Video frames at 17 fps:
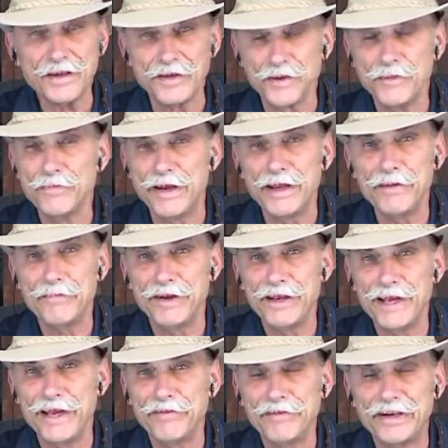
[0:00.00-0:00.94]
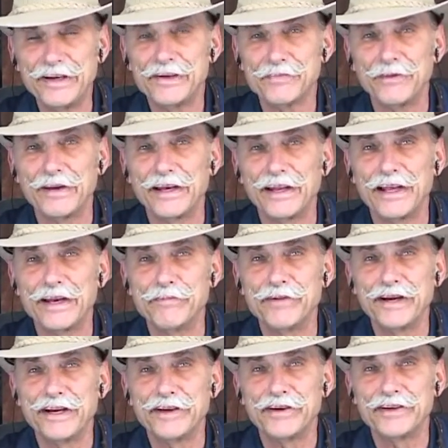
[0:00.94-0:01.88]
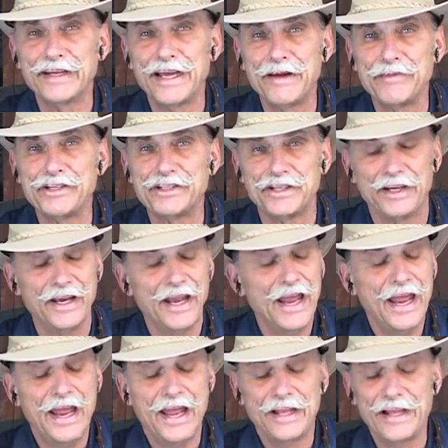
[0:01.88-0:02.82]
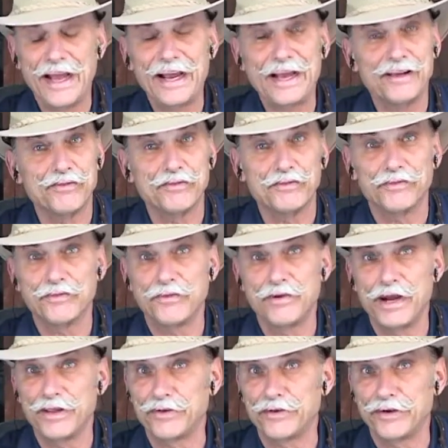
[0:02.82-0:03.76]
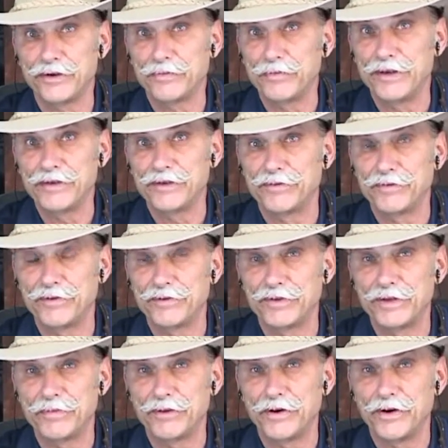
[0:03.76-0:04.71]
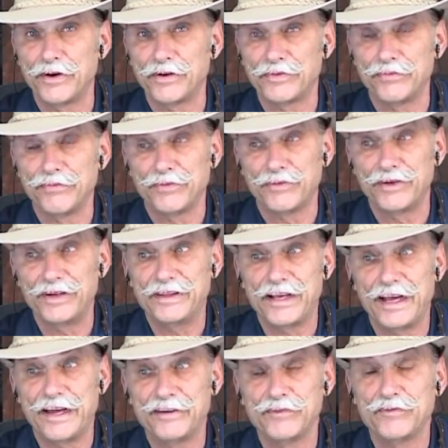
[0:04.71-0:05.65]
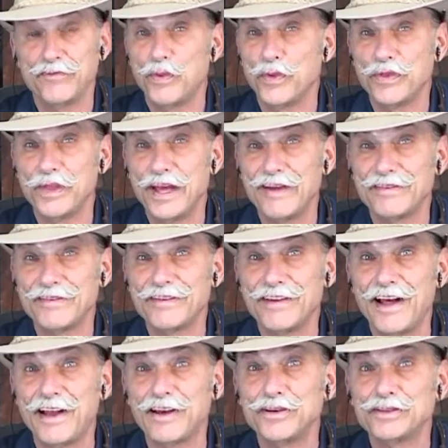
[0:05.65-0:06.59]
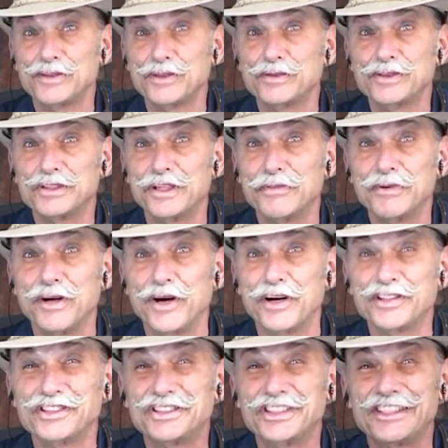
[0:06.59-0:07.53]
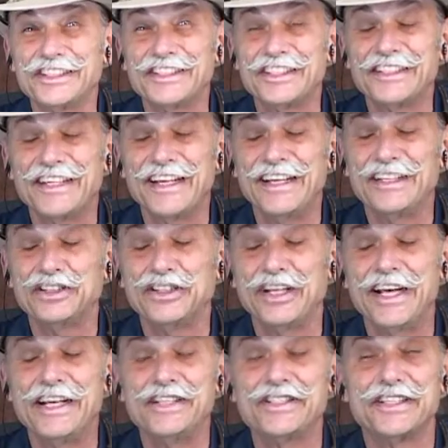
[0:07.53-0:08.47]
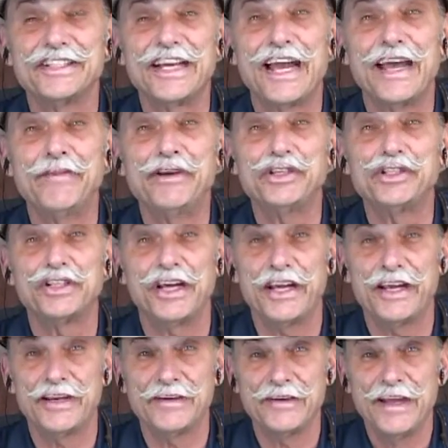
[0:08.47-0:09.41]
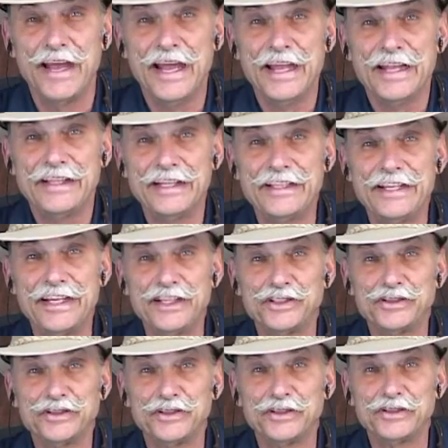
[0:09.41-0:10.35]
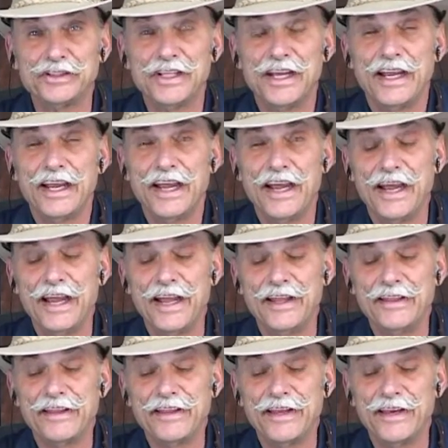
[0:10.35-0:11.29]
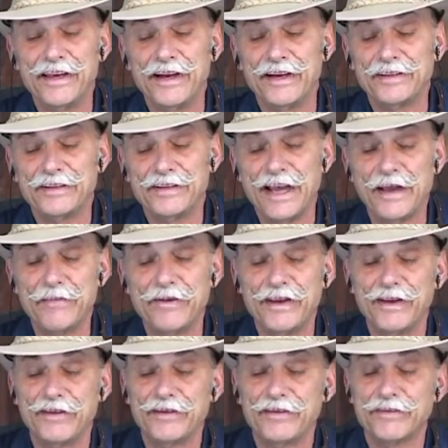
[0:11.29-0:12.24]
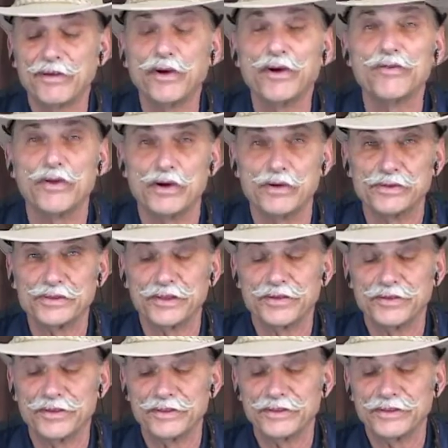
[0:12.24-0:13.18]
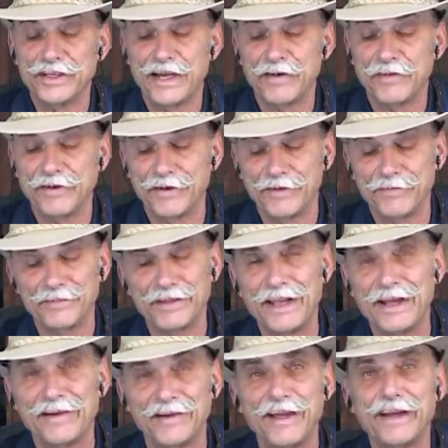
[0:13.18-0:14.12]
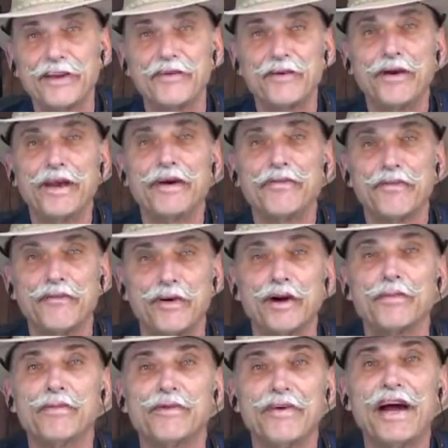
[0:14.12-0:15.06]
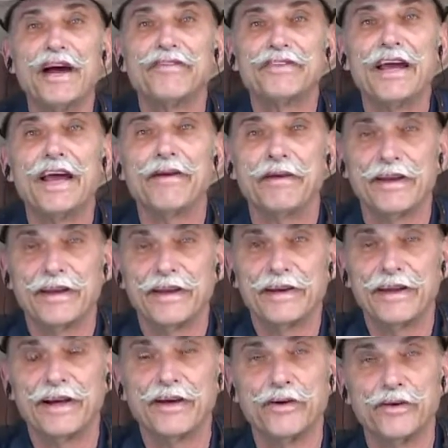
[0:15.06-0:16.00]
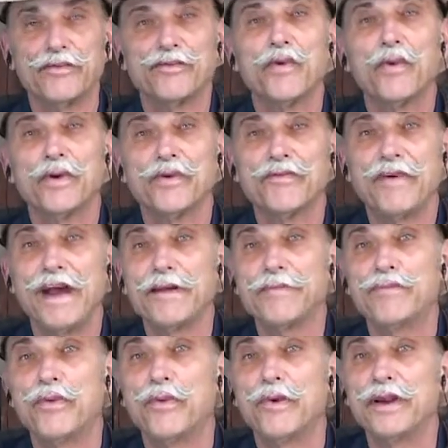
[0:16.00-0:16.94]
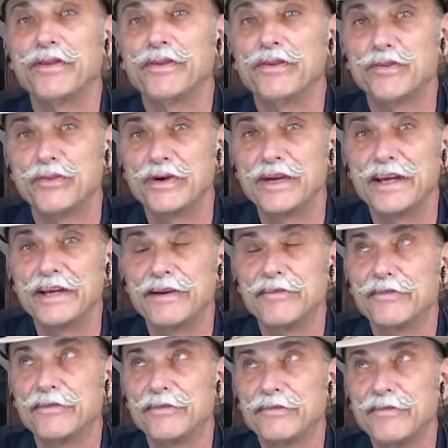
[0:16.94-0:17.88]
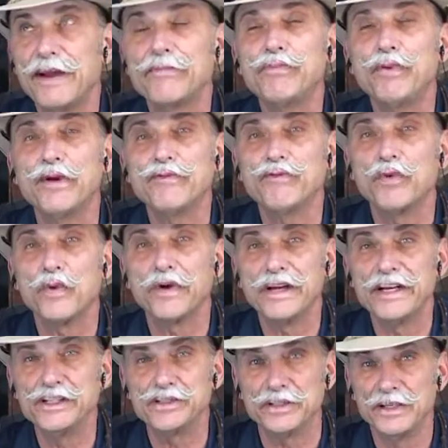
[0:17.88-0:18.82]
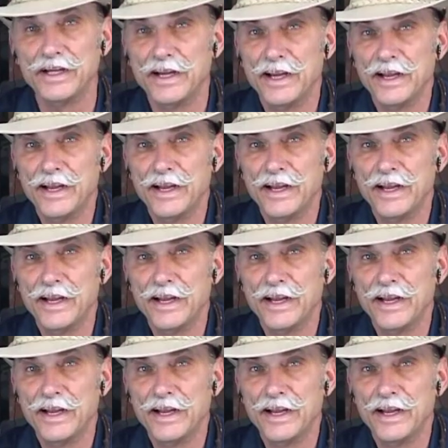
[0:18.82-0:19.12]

you may be having to spend a lot of money on a timing chain. And that gets rather expensive on some cars. $3,000, $4,000 on some cars just to t- change the timing chains, the tensioners, and the uh, timing servos on there. Uh, that, like if you have a variable valve timing, like on a Ford 5.3, 5.4 engine